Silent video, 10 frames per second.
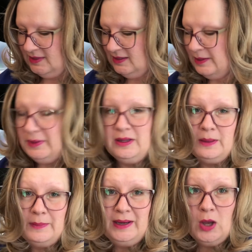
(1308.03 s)
Let me look
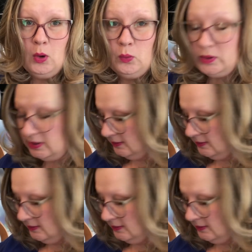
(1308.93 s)
at my note.